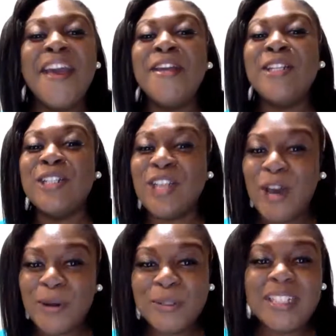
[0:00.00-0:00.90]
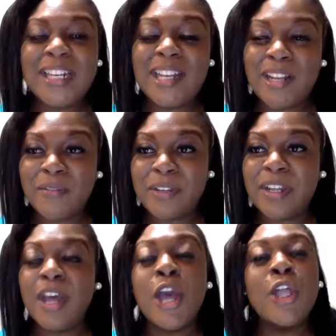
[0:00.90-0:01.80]
Don't deliver
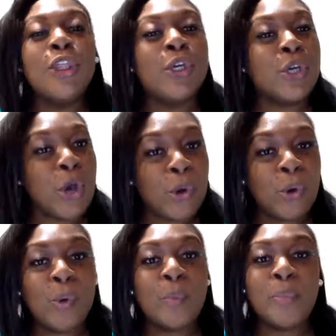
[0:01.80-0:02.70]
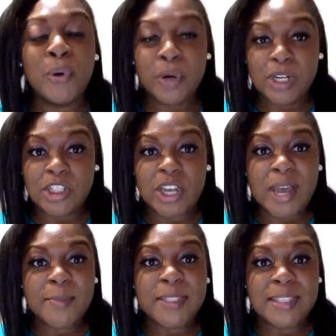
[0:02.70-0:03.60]
the cold pork chop
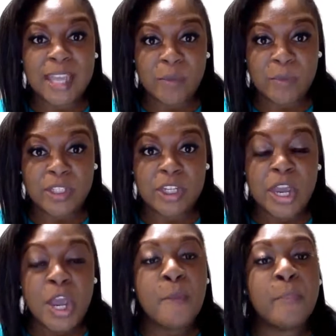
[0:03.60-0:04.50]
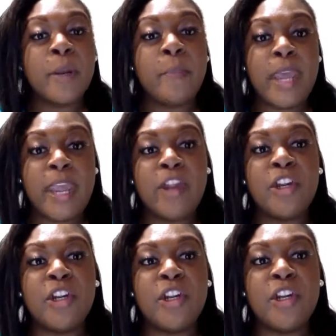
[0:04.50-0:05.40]
sandwich. Prepare
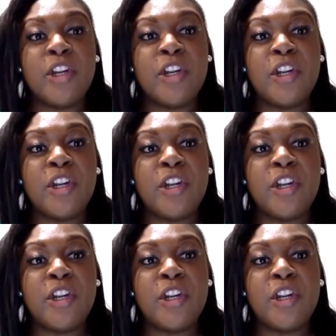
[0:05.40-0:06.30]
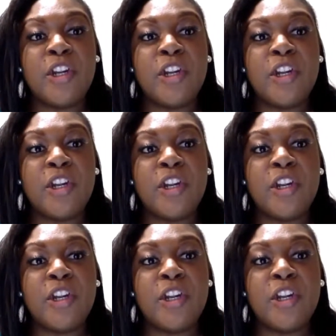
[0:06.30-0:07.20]
your business now, because many times,
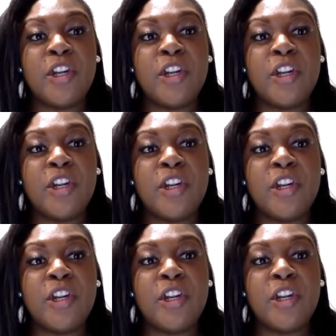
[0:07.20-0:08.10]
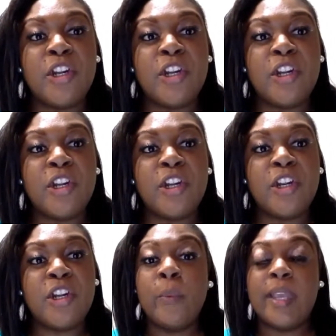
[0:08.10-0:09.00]
what do? Right?
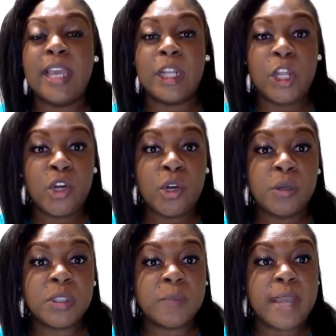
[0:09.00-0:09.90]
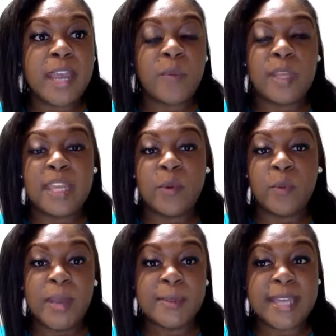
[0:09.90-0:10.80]
We get logos made, we get
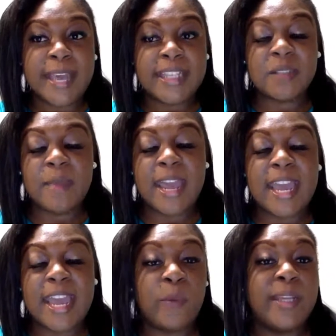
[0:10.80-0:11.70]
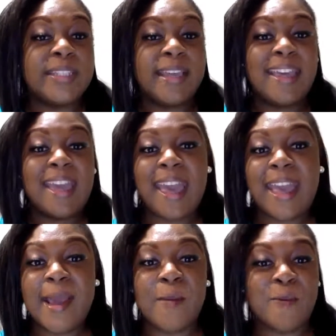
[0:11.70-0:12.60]
websites made, and we say, hey,
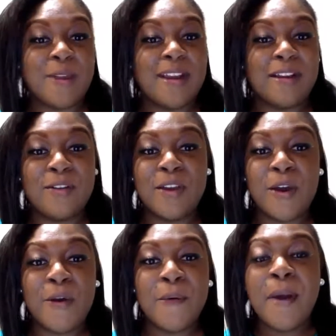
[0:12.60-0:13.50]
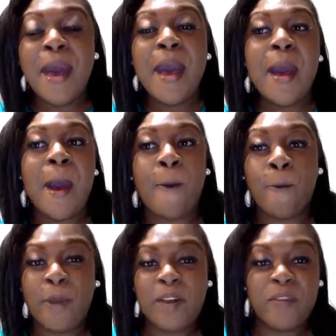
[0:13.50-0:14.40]
I'm ready to go. I'm
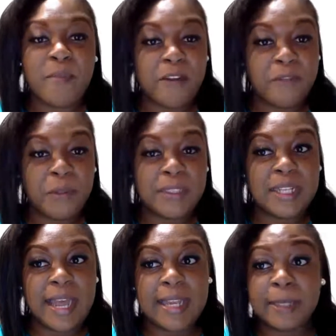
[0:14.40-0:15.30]
ready for my first client.